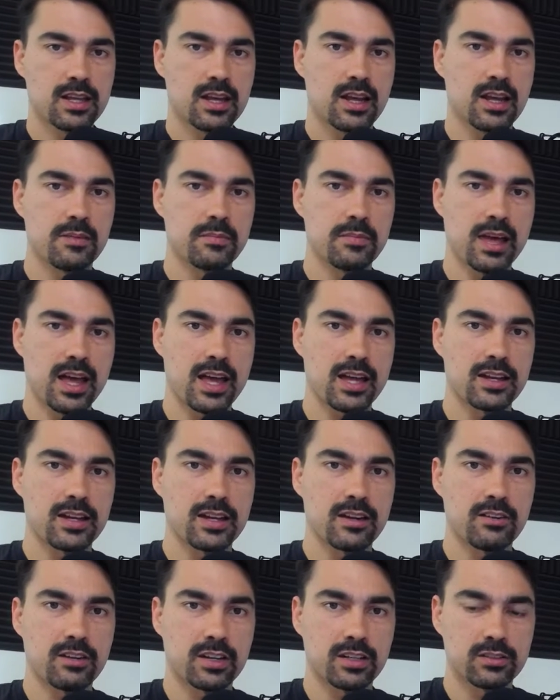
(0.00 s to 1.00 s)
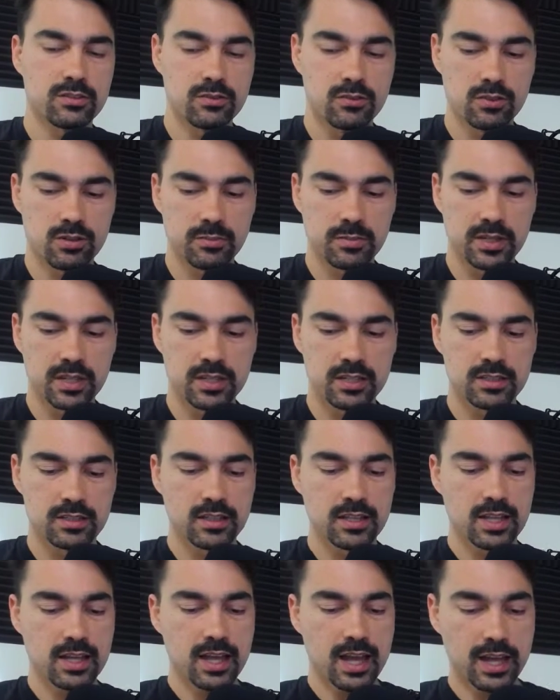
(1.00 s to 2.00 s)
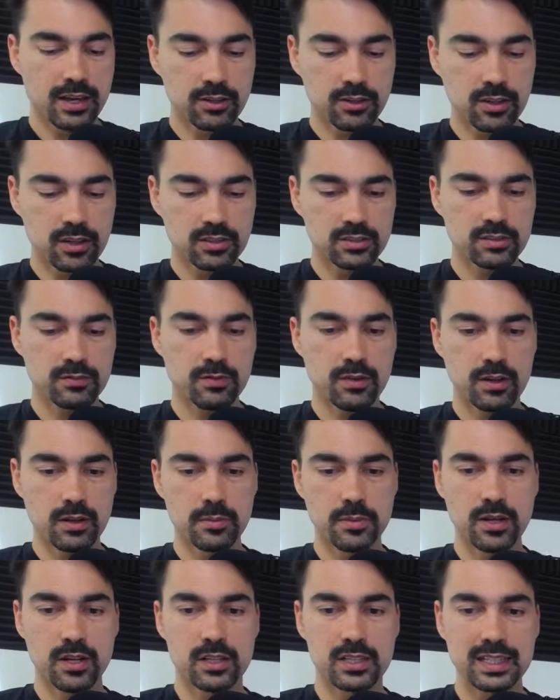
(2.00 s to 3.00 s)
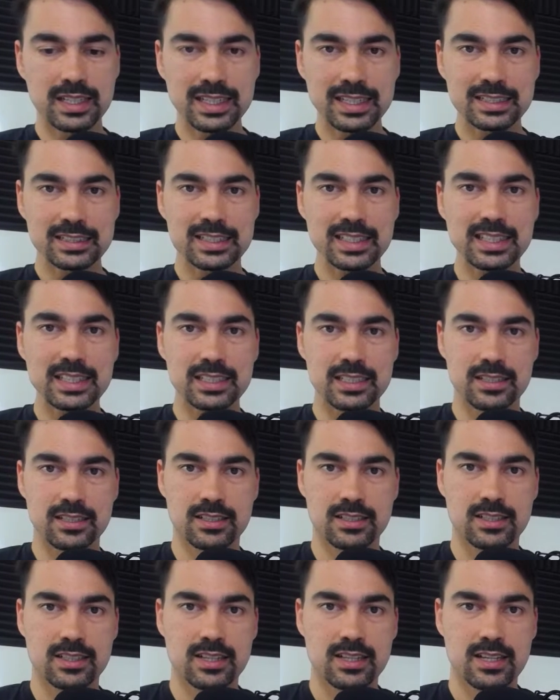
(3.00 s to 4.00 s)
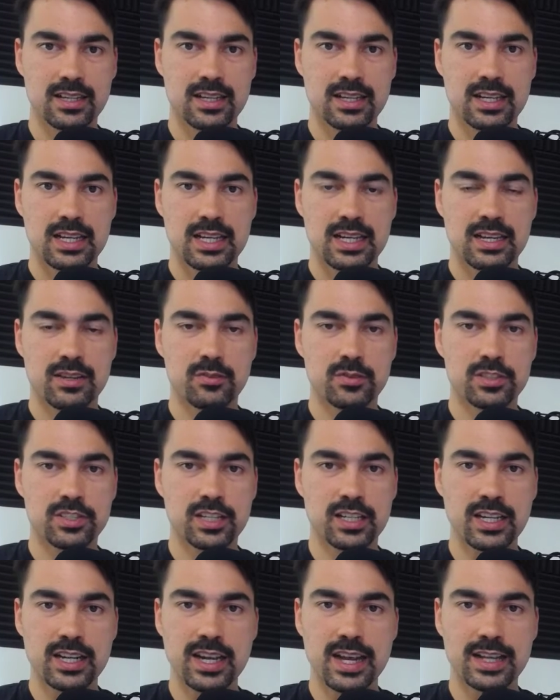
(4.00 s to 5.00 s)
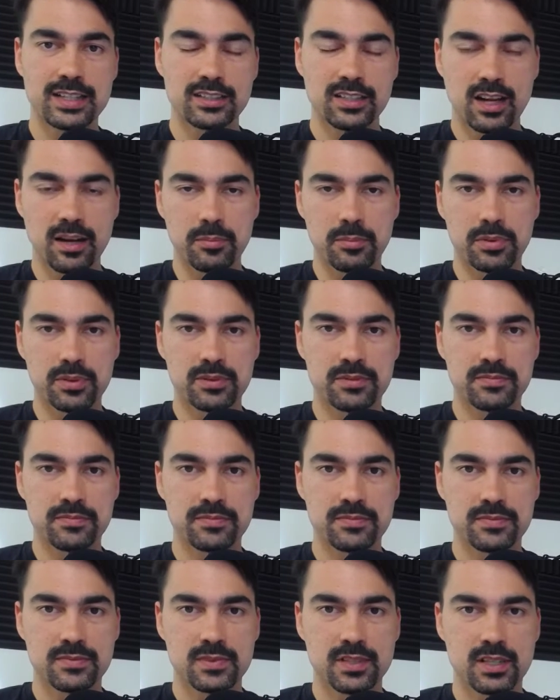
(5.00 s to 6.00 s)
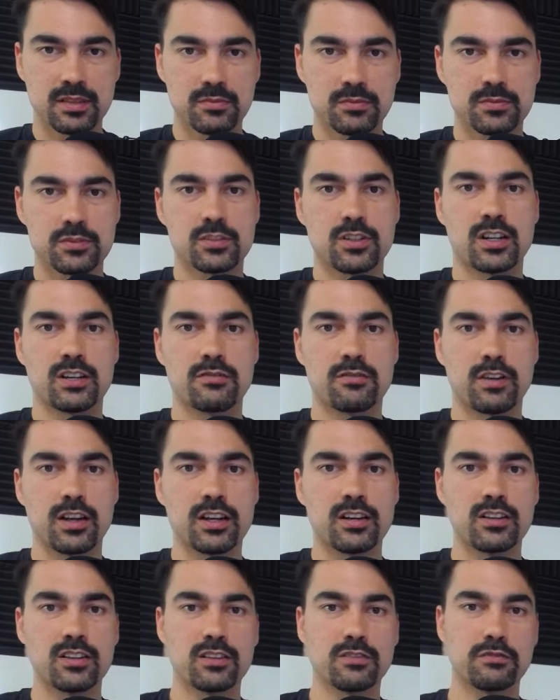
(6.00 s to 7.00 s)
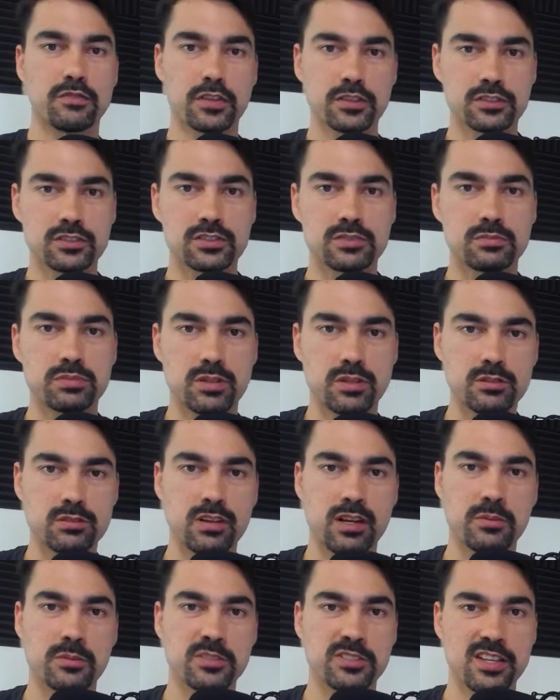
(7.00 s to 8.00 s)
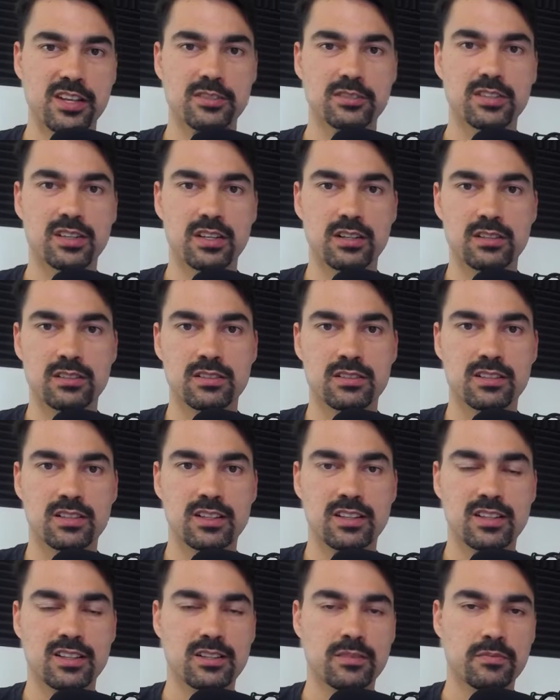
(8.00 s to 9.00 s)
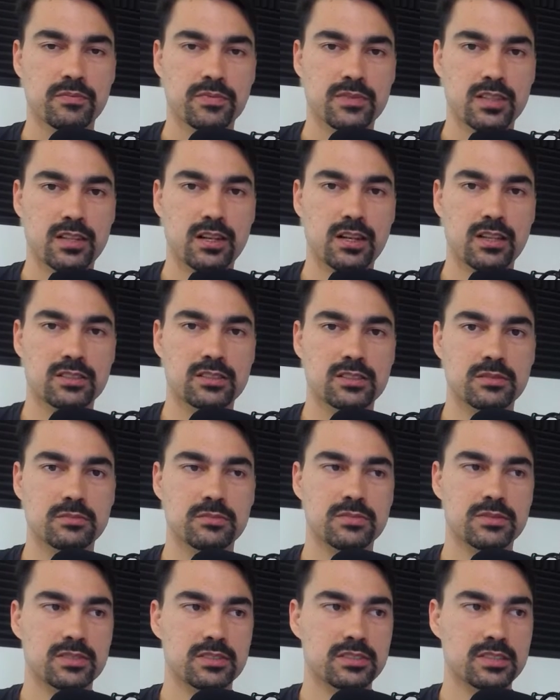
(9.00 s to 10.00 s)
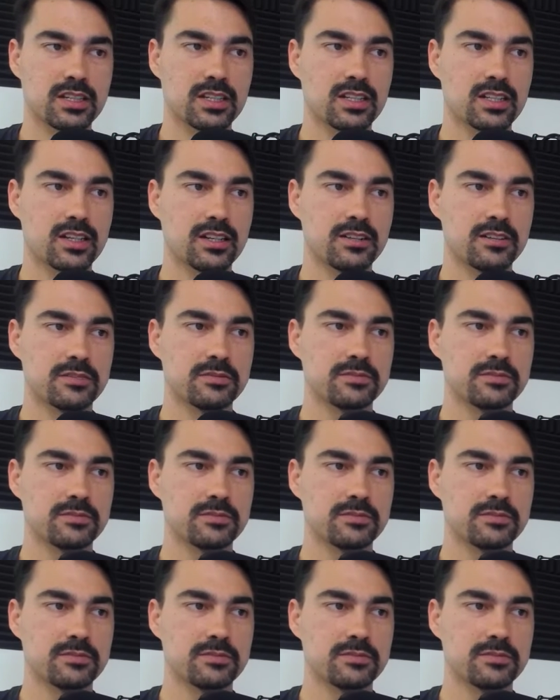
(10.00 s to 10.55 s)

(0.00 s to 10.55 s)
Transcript: I'm at Eric Normand, and you can also find me on LinkedIn. We should connect up. I'm trying to find all the functional programmers out there. Awesome. See you later.